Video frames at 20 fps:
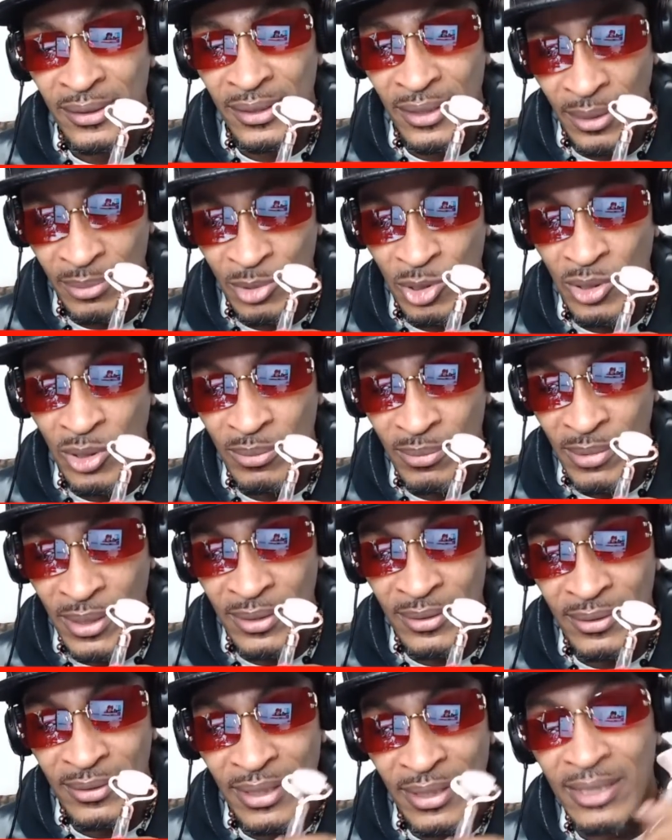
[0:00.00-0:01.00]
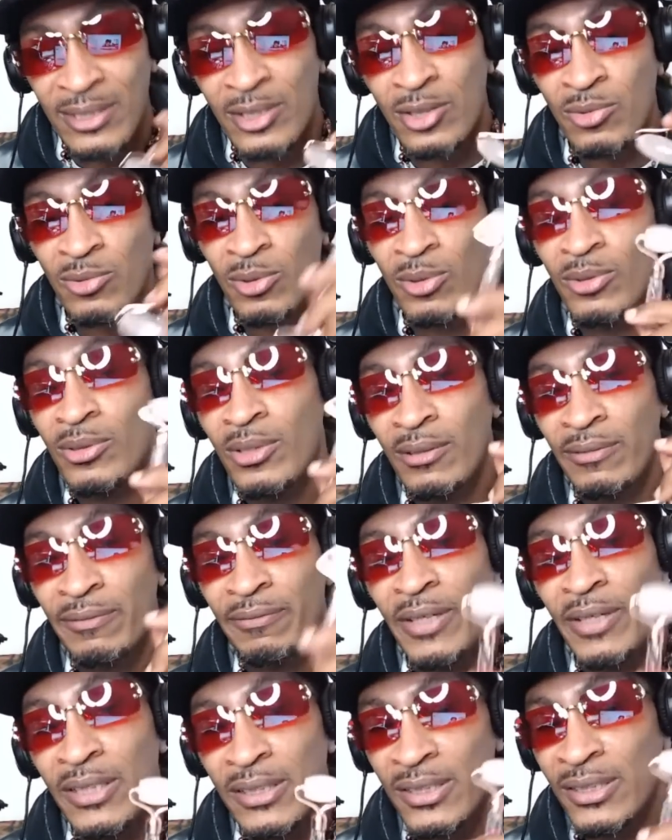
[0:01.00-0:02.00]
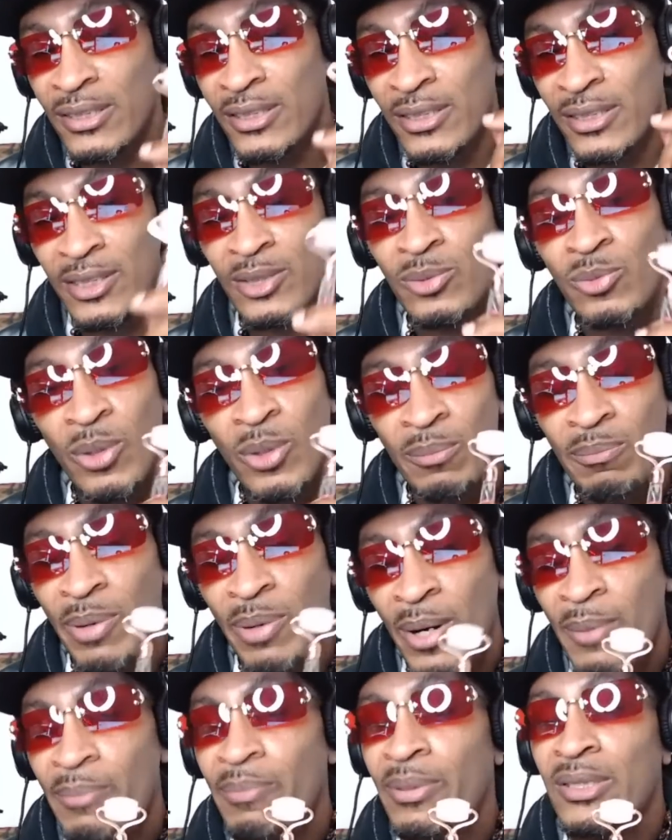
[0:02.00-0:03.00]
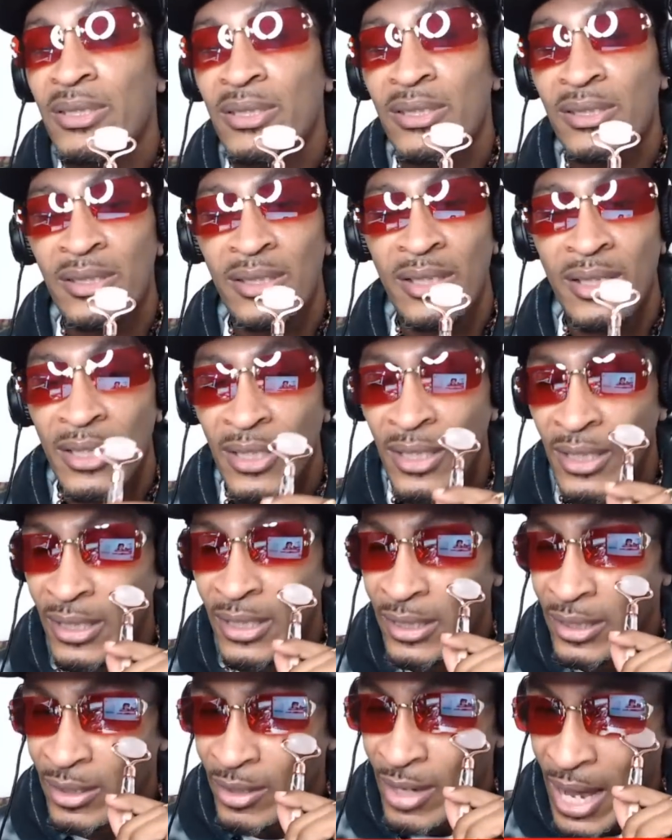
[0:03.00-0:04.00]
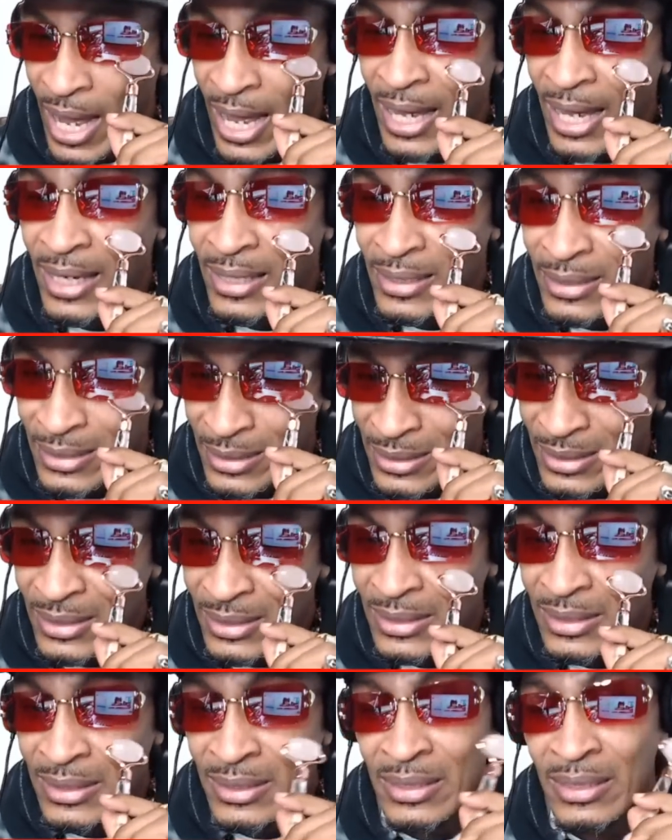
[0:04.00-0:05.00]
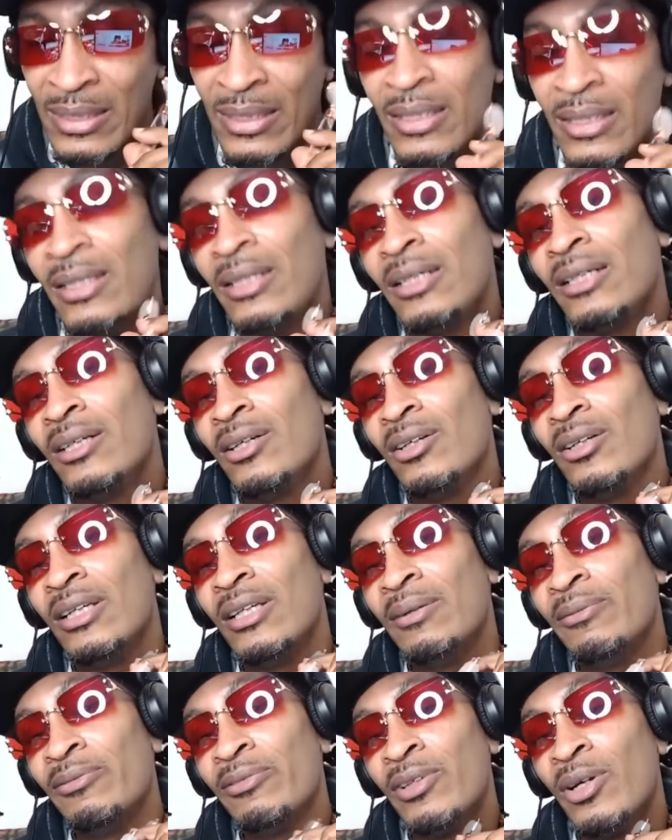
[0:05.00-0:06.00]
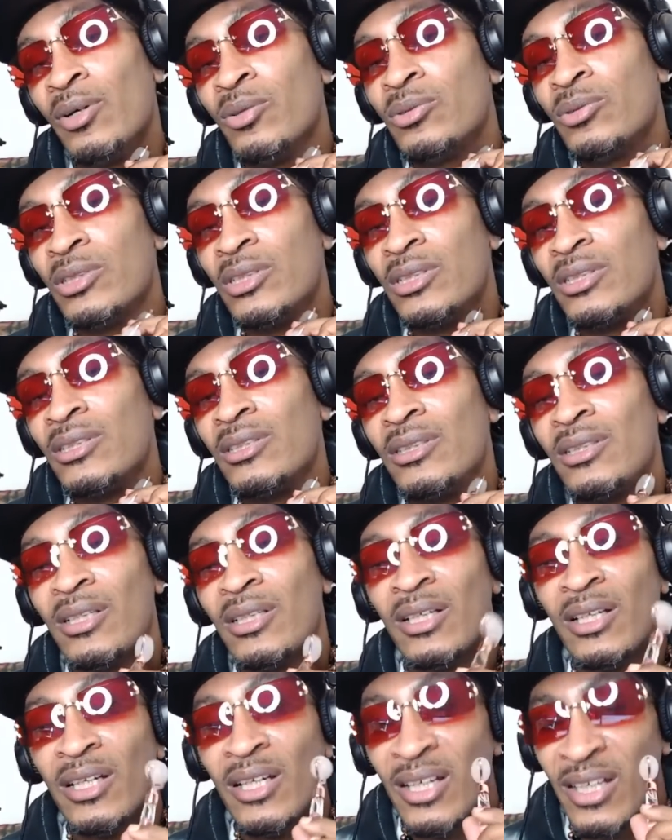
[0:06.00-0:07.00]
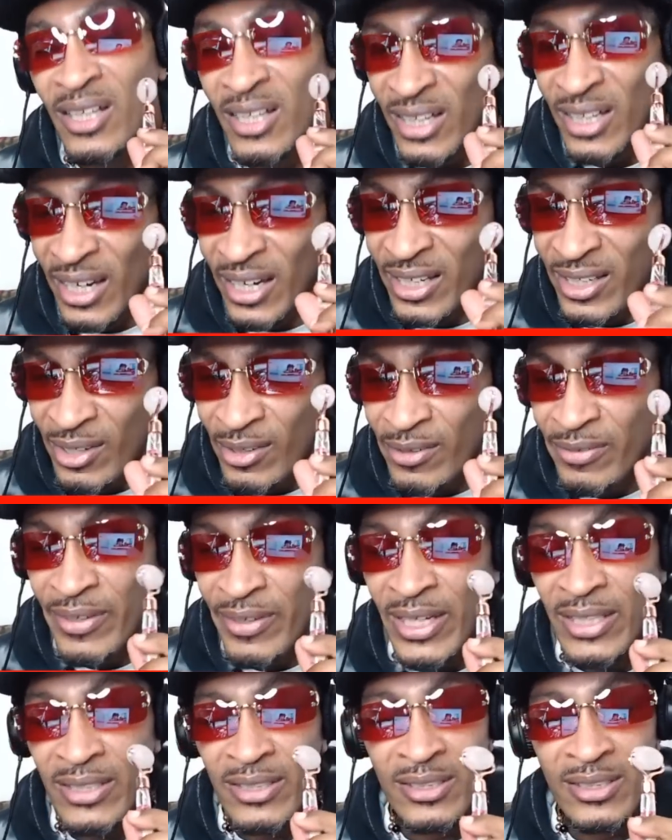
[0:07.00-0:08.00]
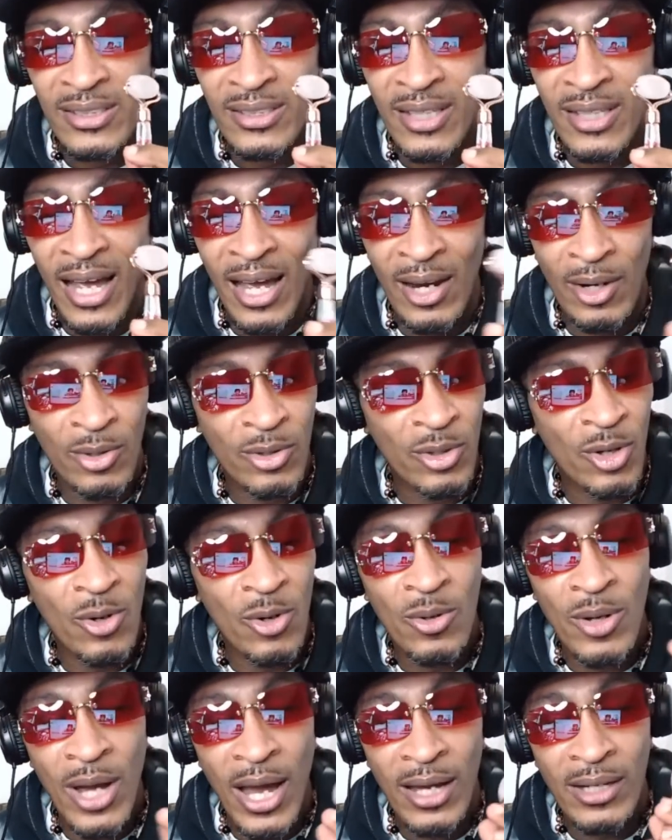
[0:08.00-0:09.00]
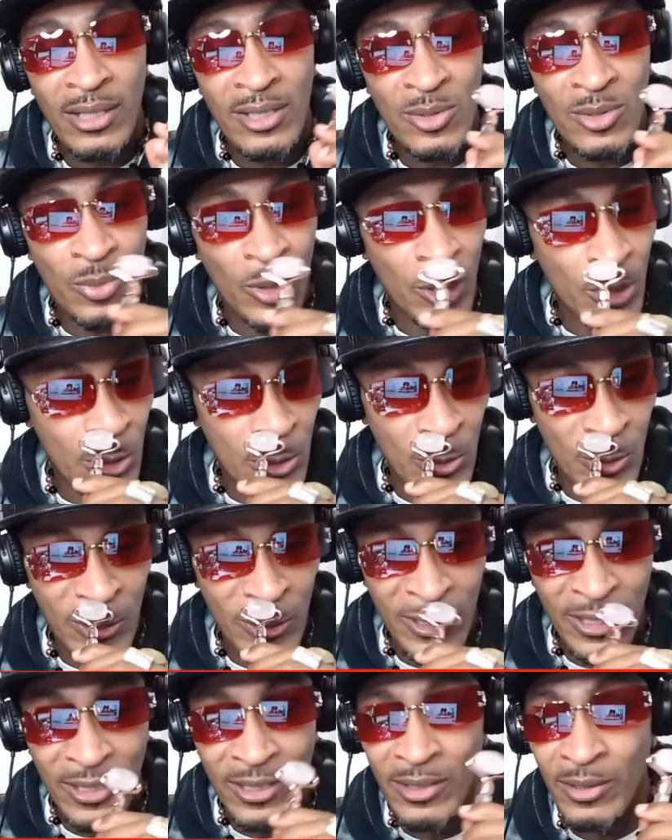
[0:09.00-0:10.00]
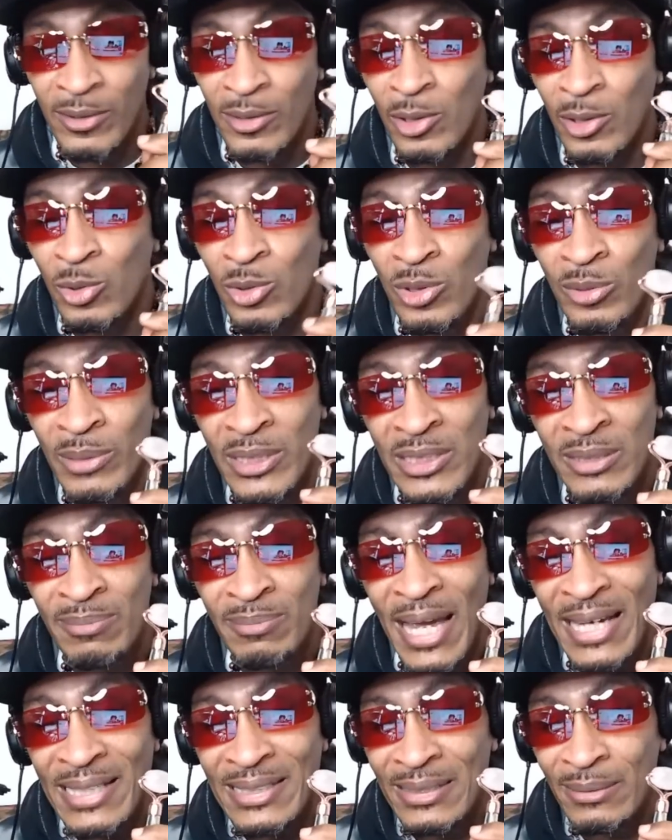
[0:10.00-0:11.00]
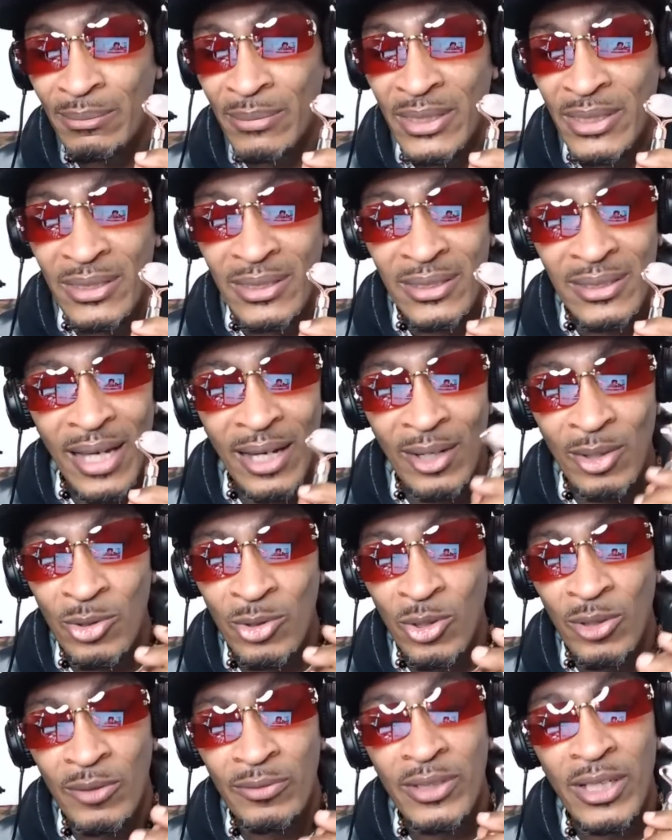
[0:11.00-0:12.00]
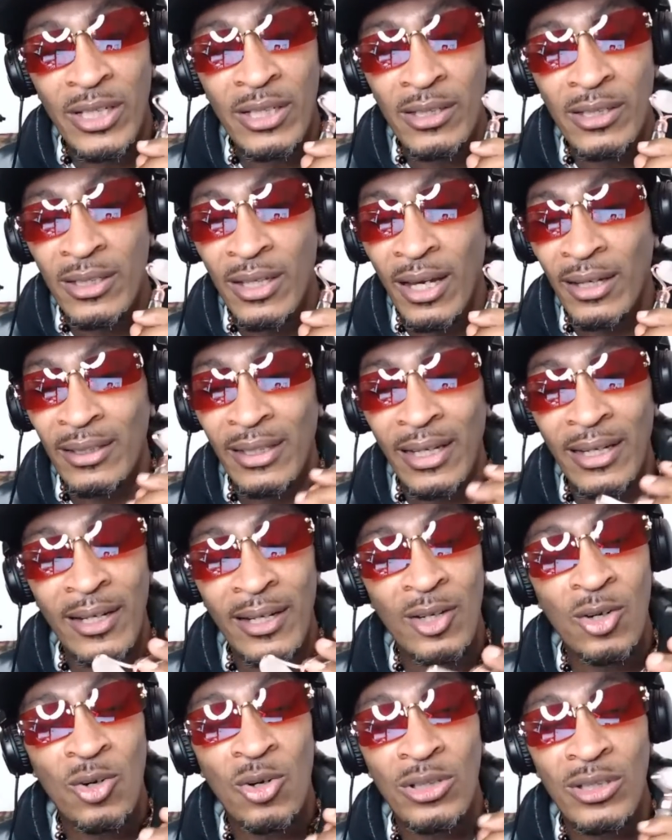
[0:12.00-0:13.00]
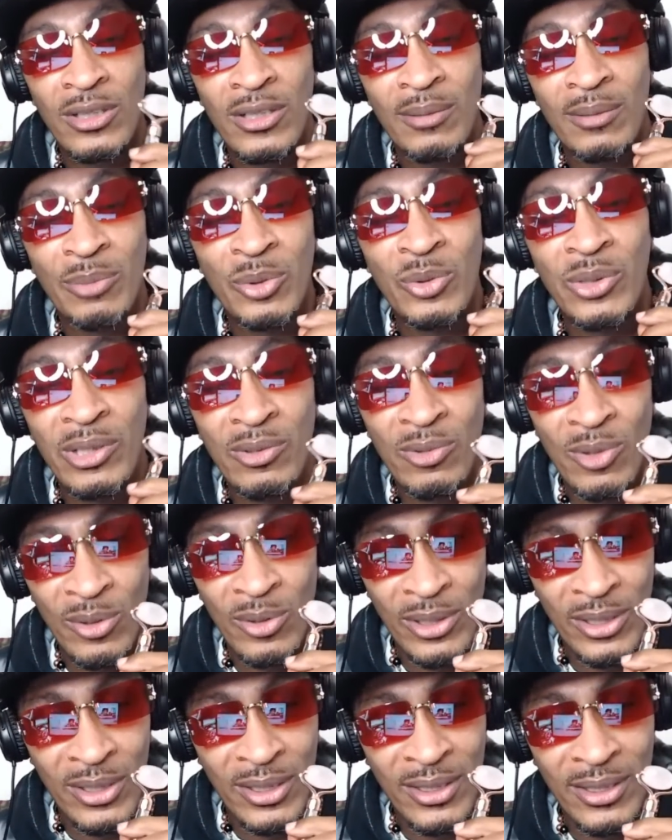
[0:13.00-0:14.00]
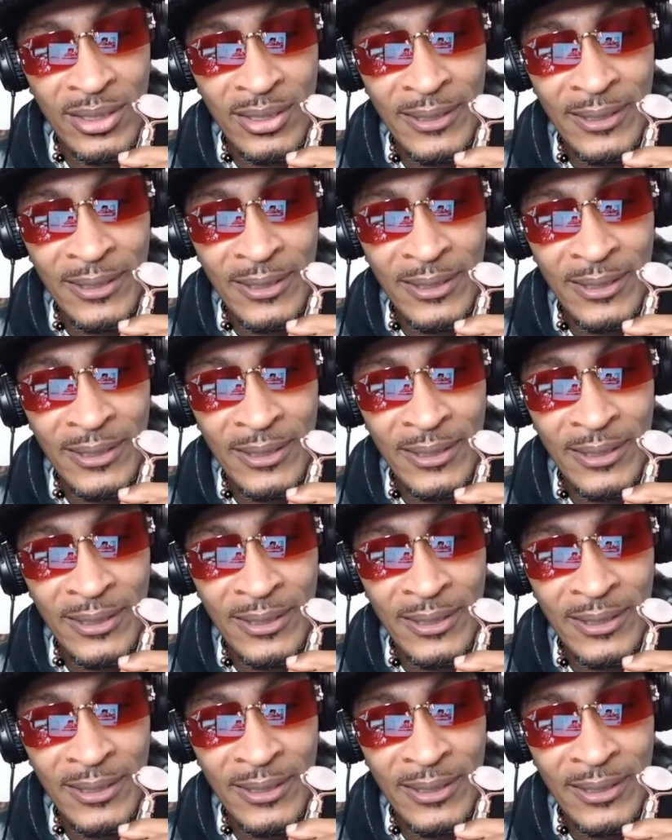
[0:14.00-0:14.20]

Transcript: You know what I'm talking about? That's to roll your face. It's just one purpose. Your eyes, your lymph nodes, and your face. I don't know how this works on the glutamus maximus. I don't know if they didn't call it a booty roller.